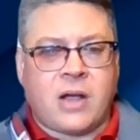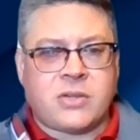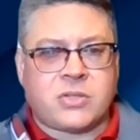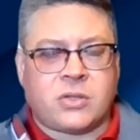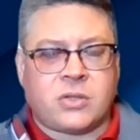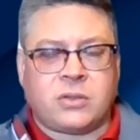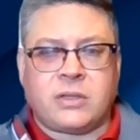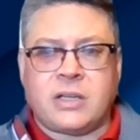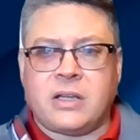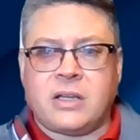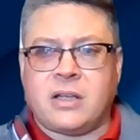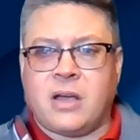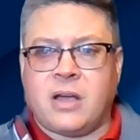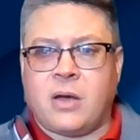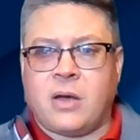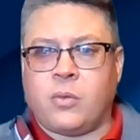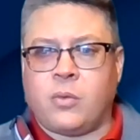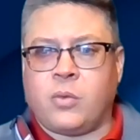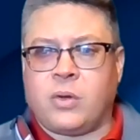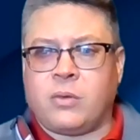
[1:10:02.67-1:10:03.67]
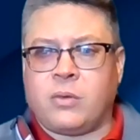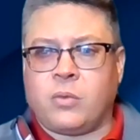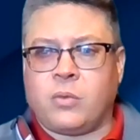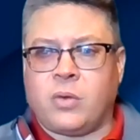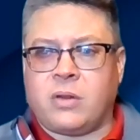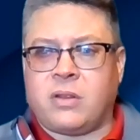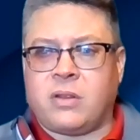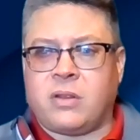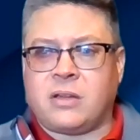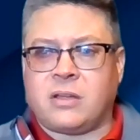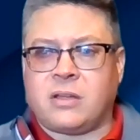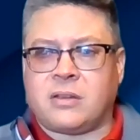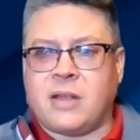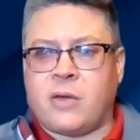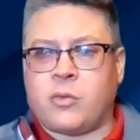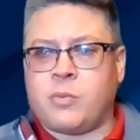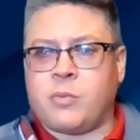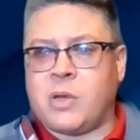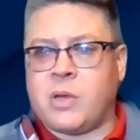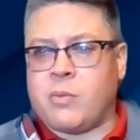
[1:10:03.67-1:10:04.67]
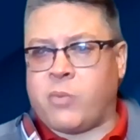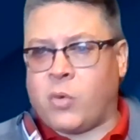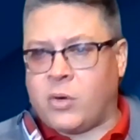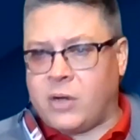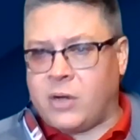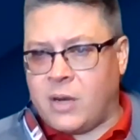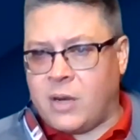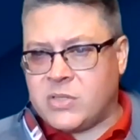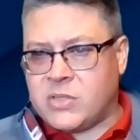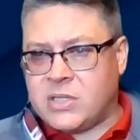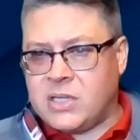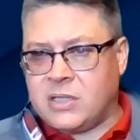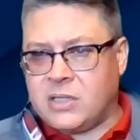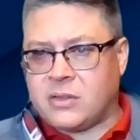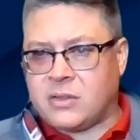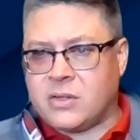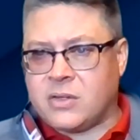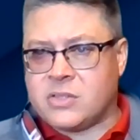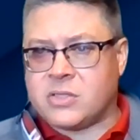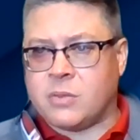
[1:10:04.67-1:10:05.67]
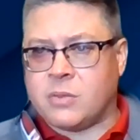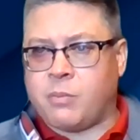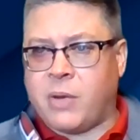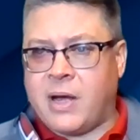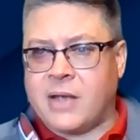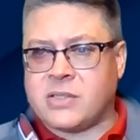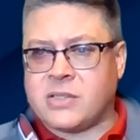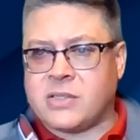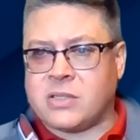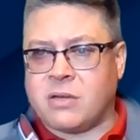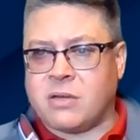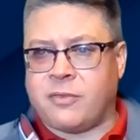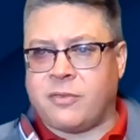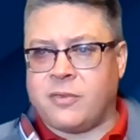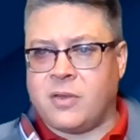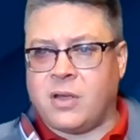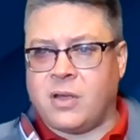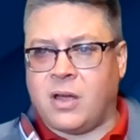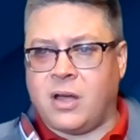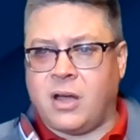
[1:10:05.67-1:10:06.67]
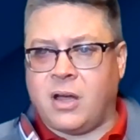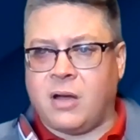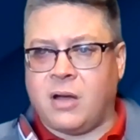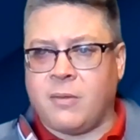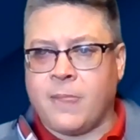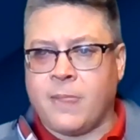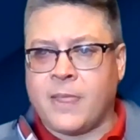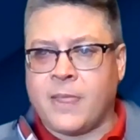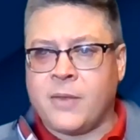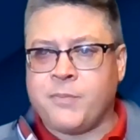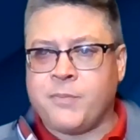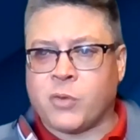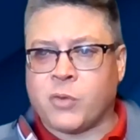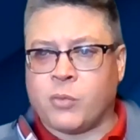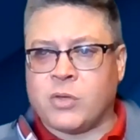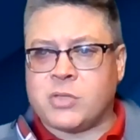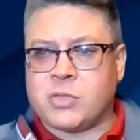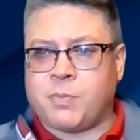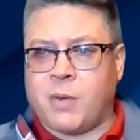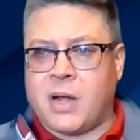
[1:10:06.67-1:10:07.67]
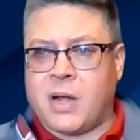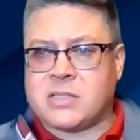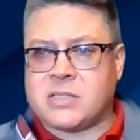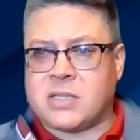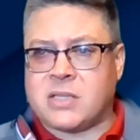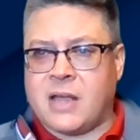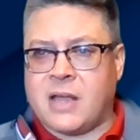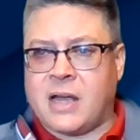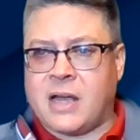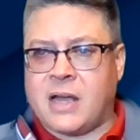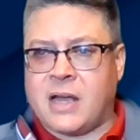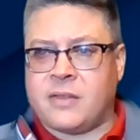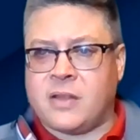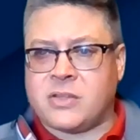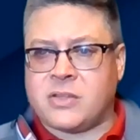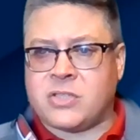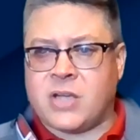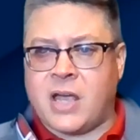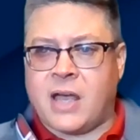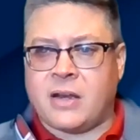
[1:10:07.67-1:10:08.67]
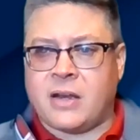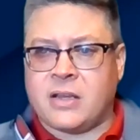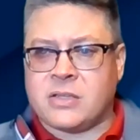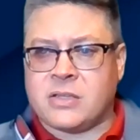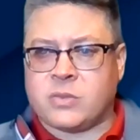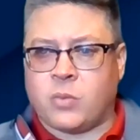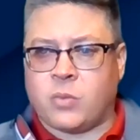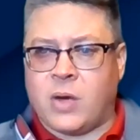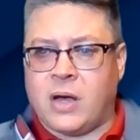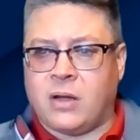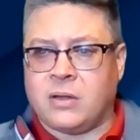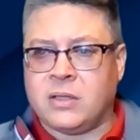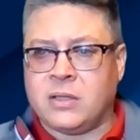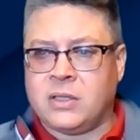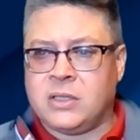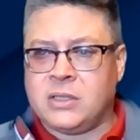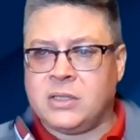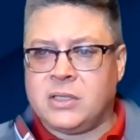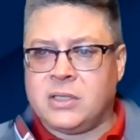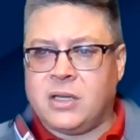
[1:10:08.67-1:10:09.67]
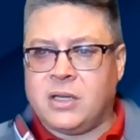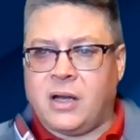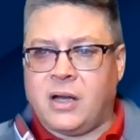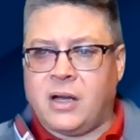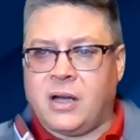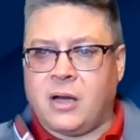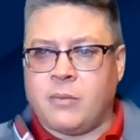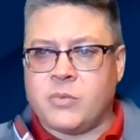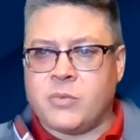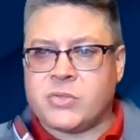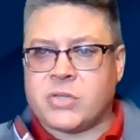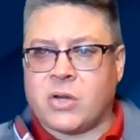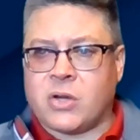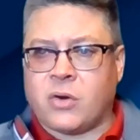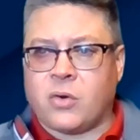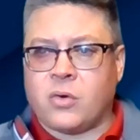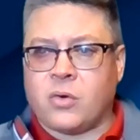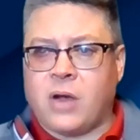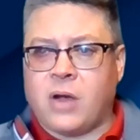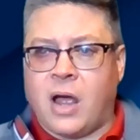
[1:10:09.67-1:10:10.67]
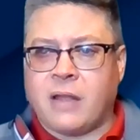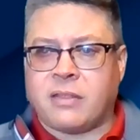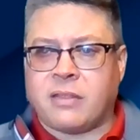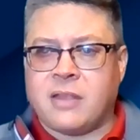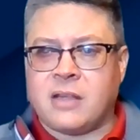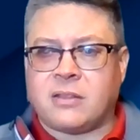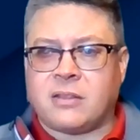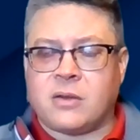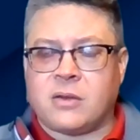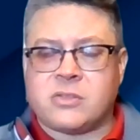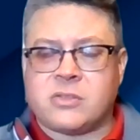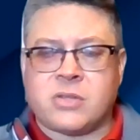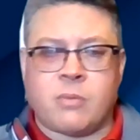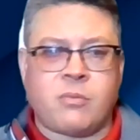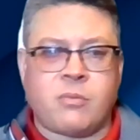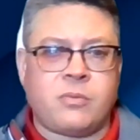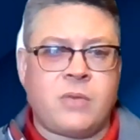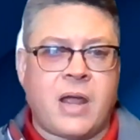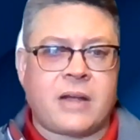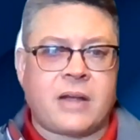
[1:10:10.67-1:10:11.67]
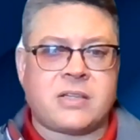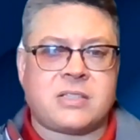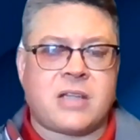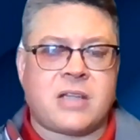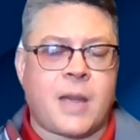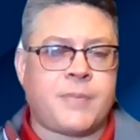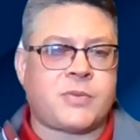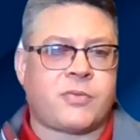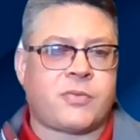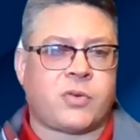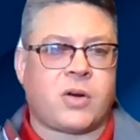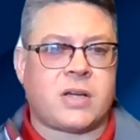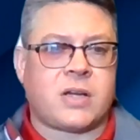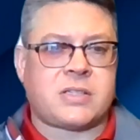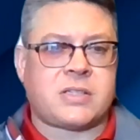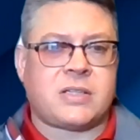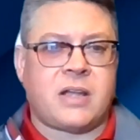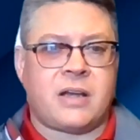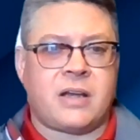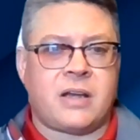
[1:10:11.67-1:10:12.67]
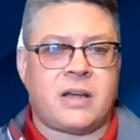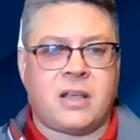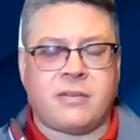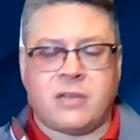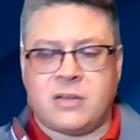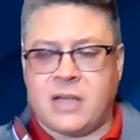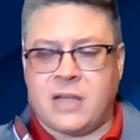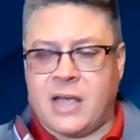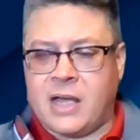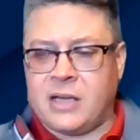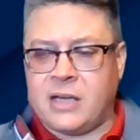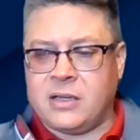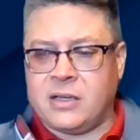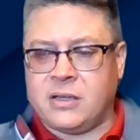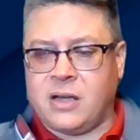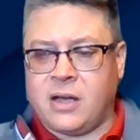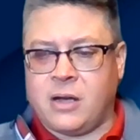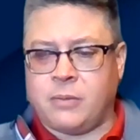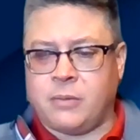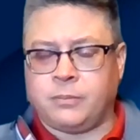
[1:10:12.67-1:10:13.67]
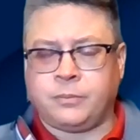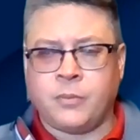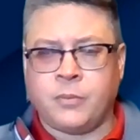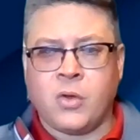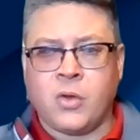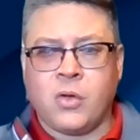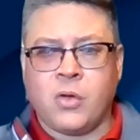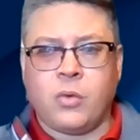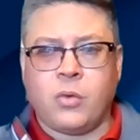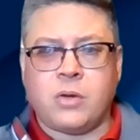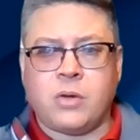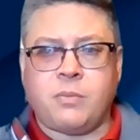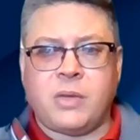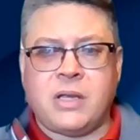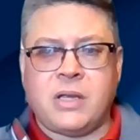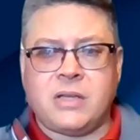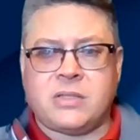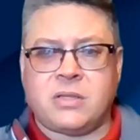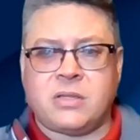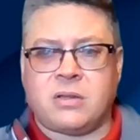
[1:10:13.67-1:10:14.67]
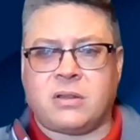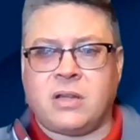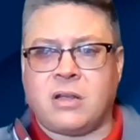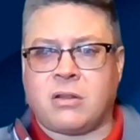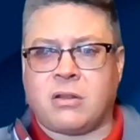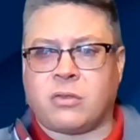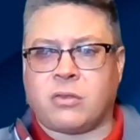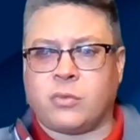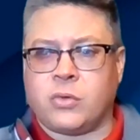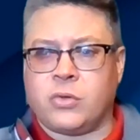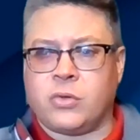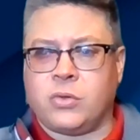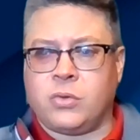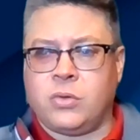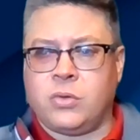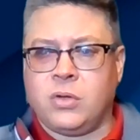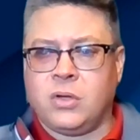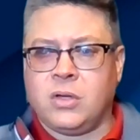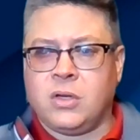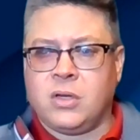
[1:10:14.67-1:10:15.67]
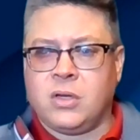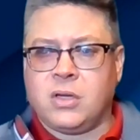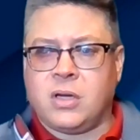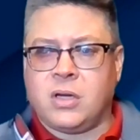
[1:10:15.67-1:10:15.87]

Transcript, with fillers: I, I, certainly uh, would, would think that that would be important. I'm seeing that there's some positive uh, response to that in the chat as well. Um, so I think that some next steps for us then, given that, um, would be to think through